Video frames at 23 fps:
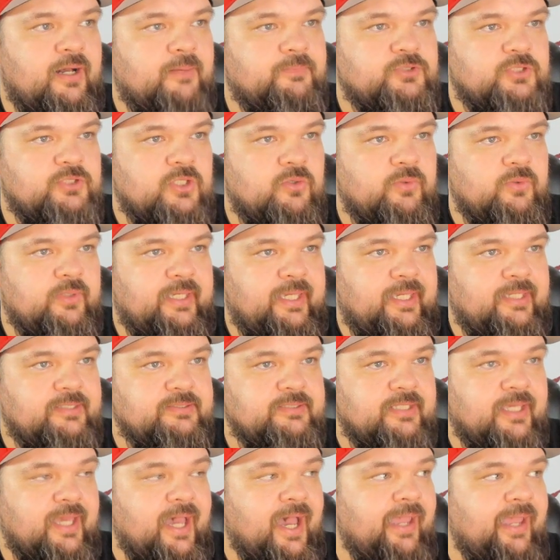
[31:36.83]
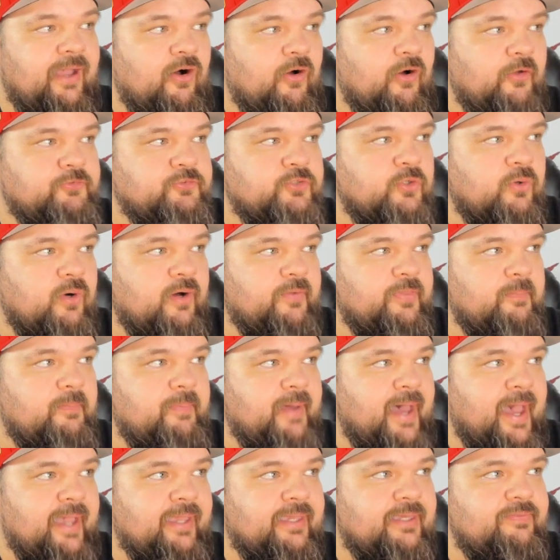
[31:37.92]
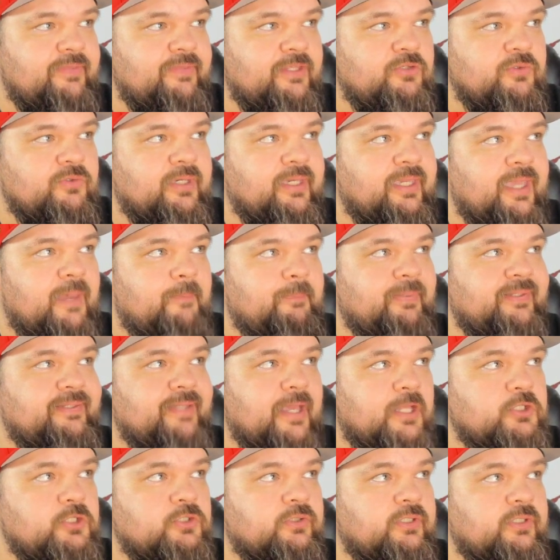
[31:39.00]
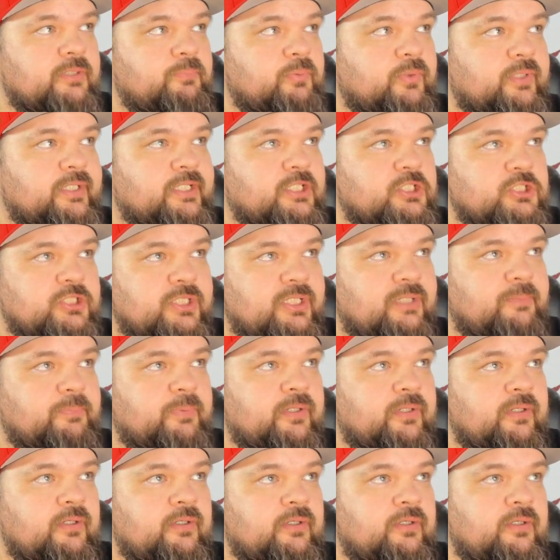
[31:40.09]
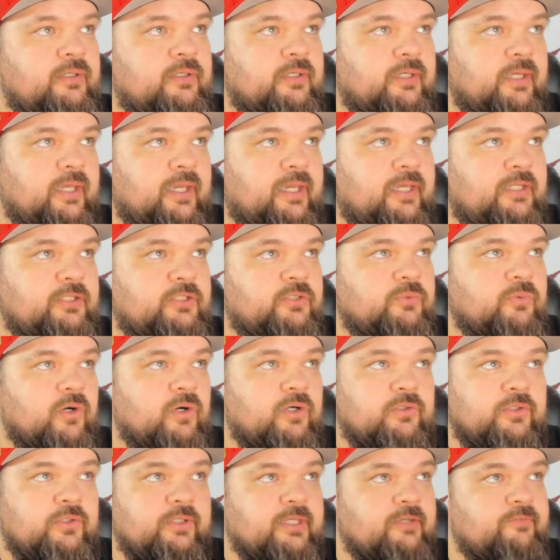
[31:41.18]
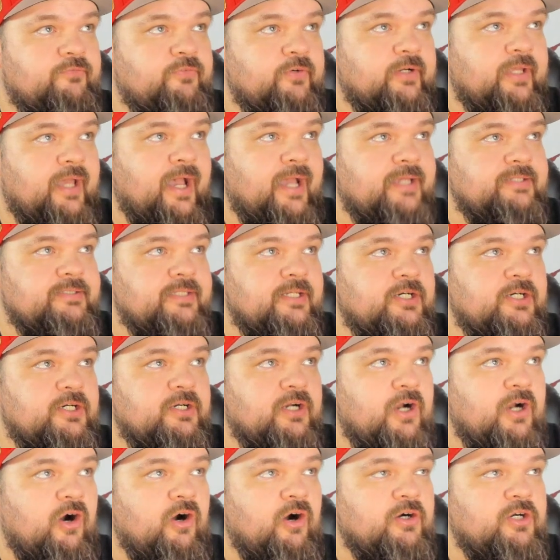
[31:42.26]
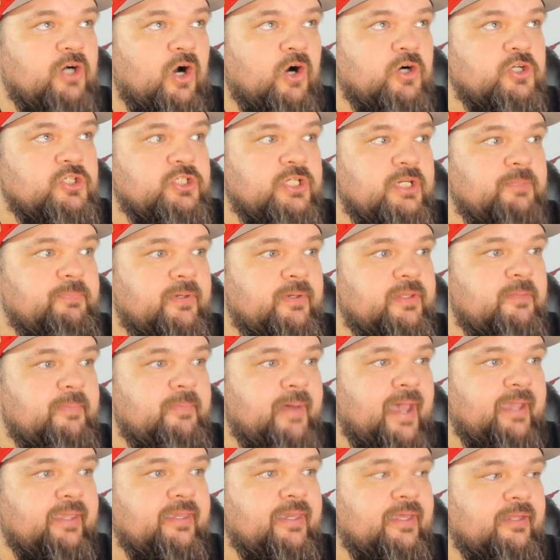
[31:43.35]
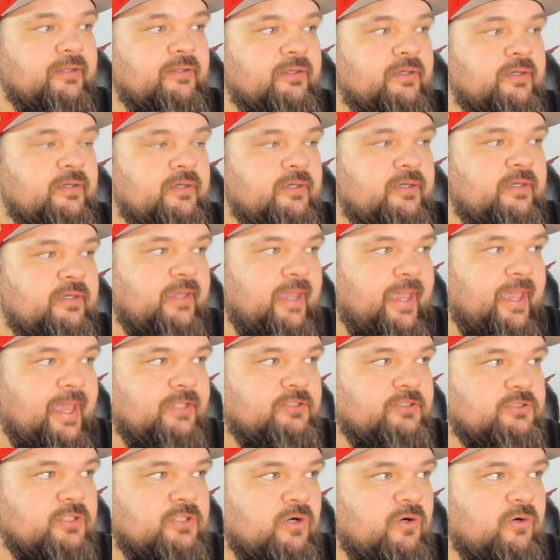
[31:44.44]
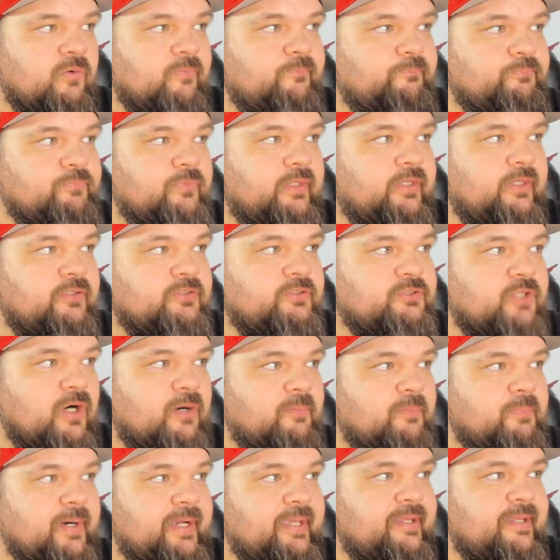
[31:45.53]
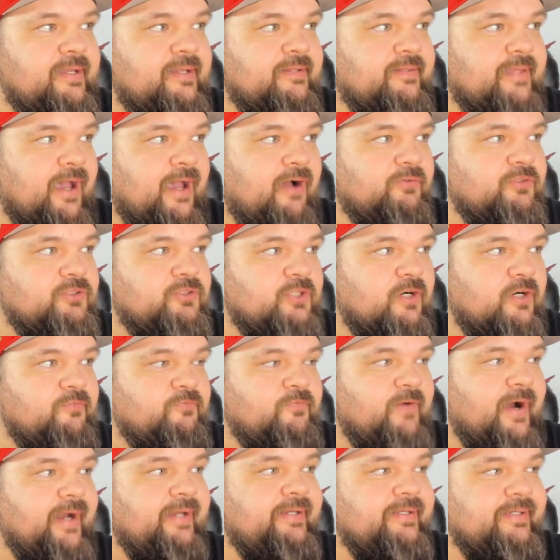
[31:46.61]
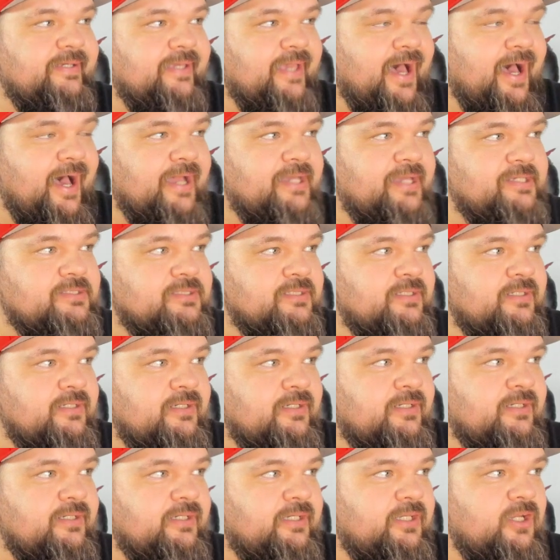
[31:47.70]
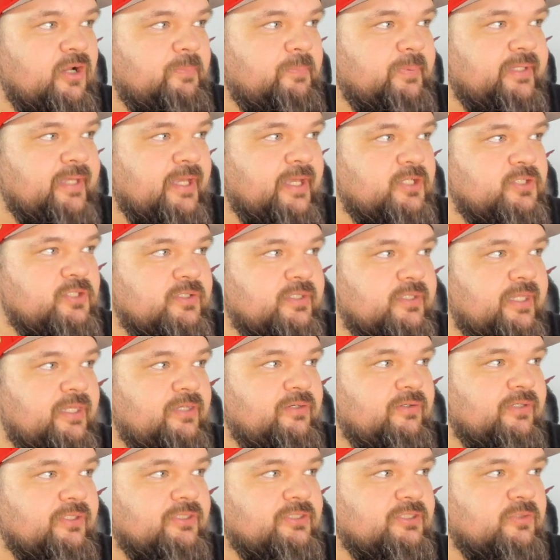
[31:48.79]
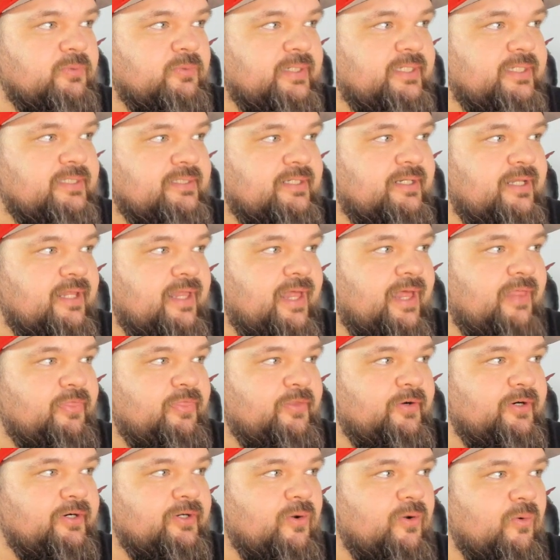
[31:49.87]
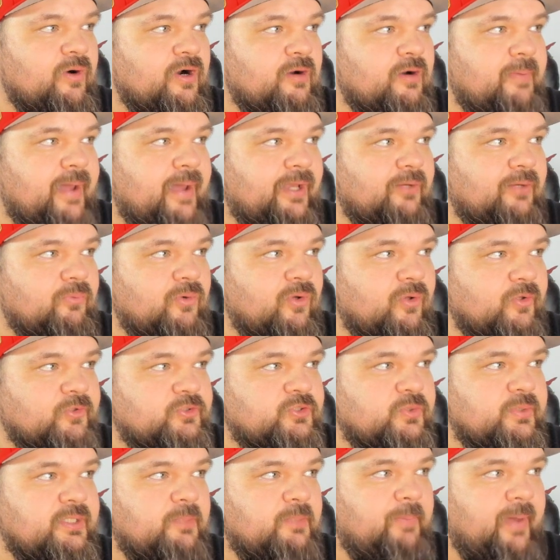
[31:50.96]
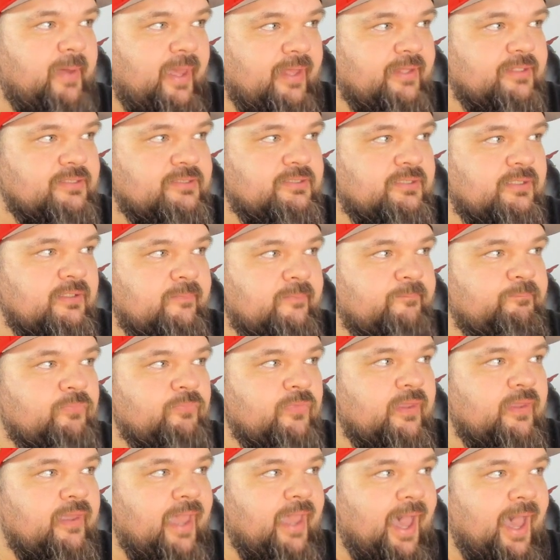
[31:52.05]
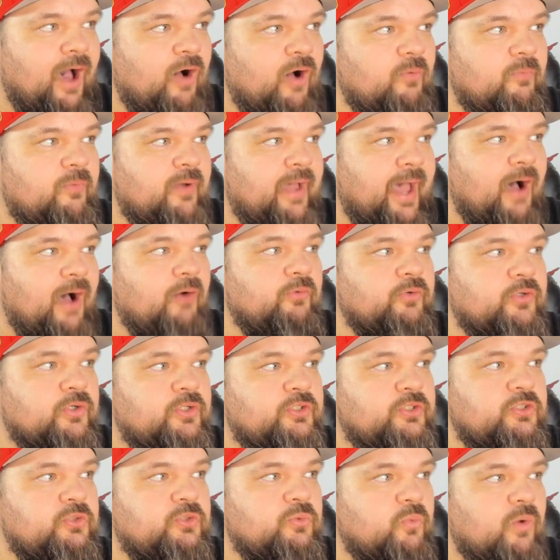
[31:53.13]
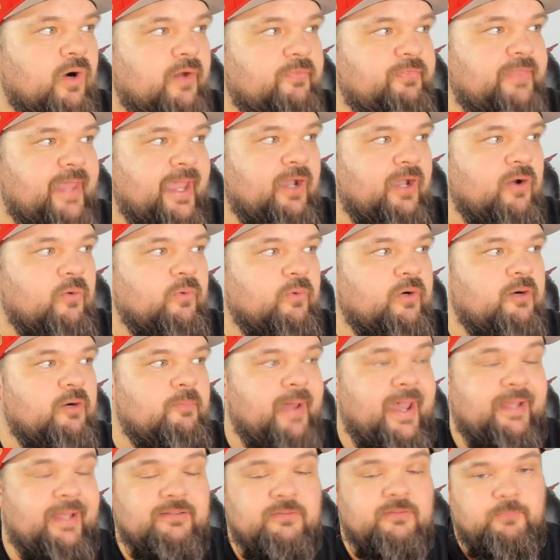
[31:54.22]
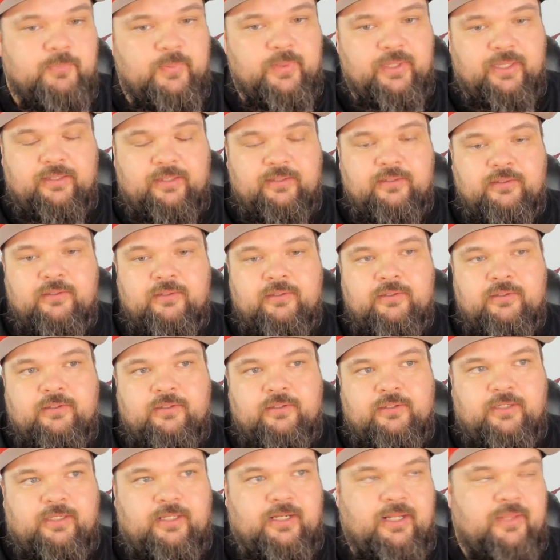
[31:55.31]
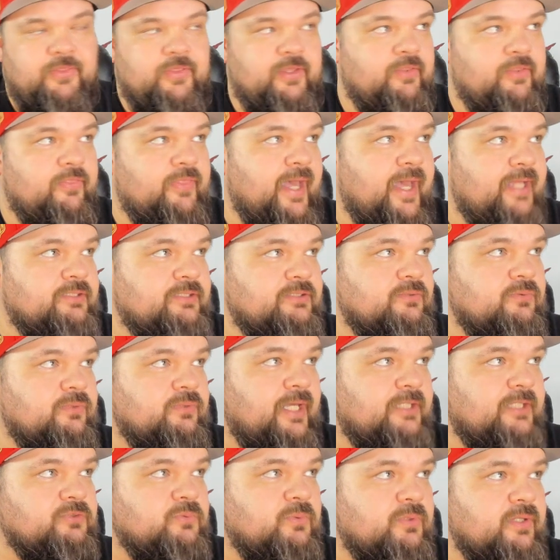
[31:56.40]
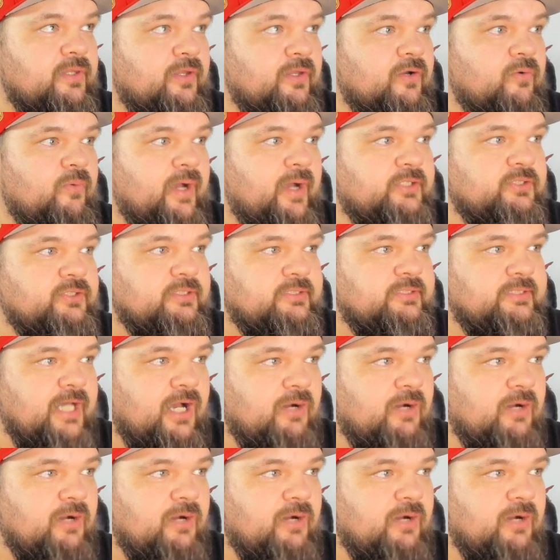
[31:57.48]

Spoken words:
So he's a guy also on the back end that you could get potentially pretty cheap, and you are looking for guys that are cheap on the back end. And so you start breaking it down, you start finding guys, potentially that you can squeeze into that third cornerback role. So it depends how good you want that cornerback to be. And I think that's one of the questions.